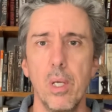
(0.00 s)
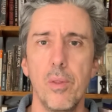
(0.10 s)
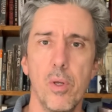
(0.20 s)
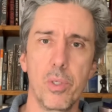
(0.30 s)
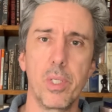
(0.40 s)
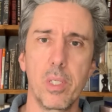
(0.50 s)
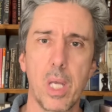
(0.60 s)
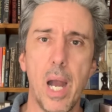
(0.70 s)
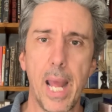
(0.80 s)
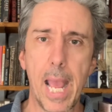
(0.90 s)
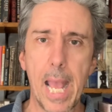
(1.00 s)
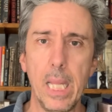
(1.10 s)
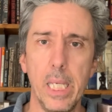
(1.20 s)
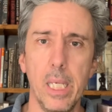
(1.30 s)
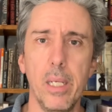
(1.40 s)
There's this kind of
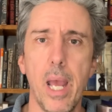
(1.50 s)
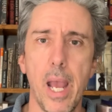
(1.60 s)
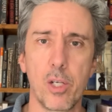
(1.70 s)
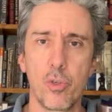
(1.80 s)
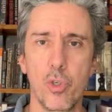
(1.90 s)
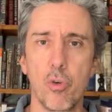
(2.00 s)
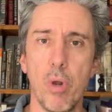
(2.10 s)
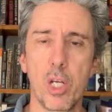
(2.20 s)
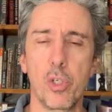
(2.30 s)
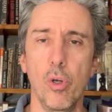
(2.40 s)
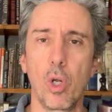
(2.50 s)
alien extraterrestrial